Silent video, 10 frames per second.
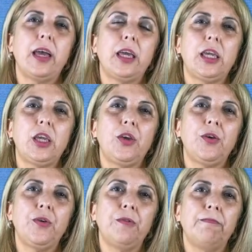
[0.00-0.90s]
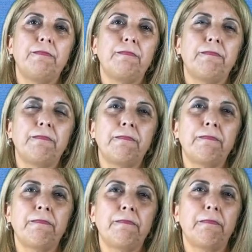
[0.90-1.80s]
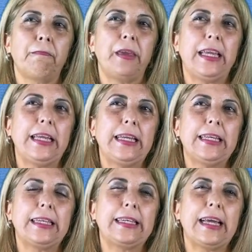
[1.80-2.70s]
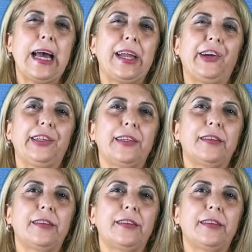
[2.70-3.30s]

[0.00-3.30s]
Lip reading: You be tired.